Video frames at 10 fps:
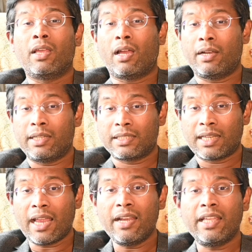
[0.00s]

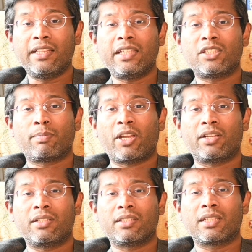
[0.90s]
Understanding these
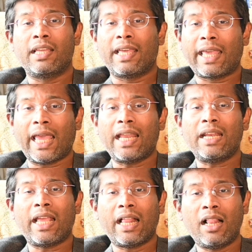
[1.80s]
patterns
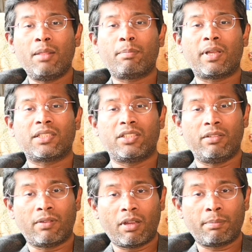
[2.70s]
can help us
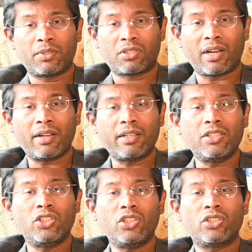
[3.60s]
develop
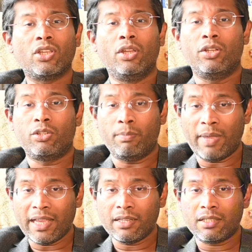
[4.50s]
strategies to
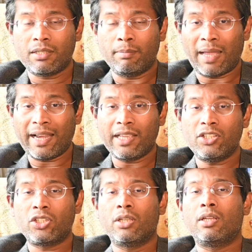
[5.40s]

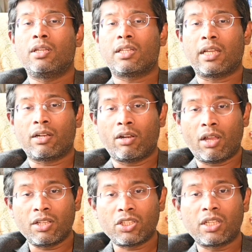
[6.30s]
manage
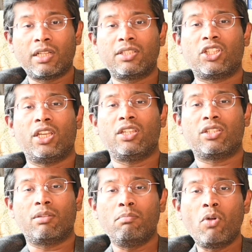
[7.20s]
technological
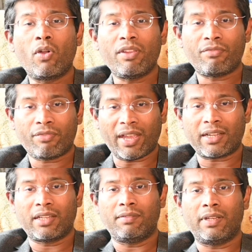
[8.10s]
change more
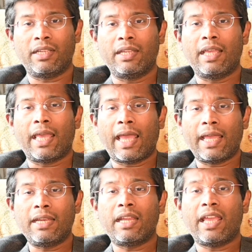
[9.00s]
effectively
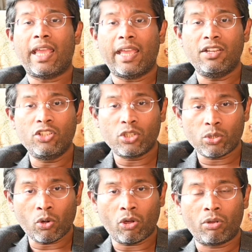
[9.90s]
and
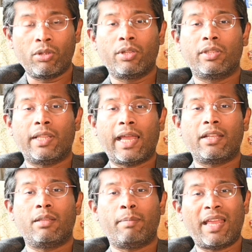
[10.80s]
ensure
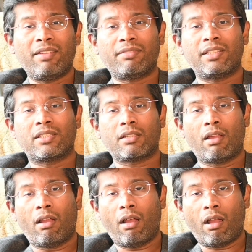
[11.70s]
that the benefits
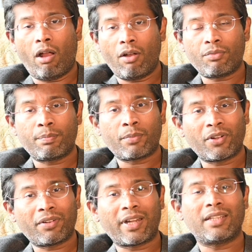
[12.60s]
of
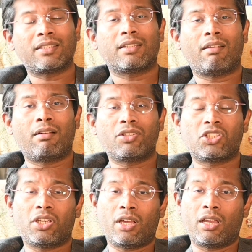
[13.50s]
progress are
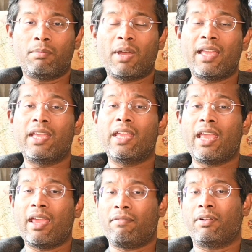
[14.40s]
shared by
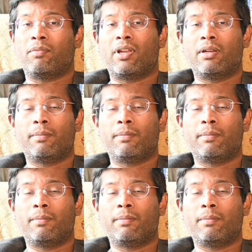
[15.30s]
everyone.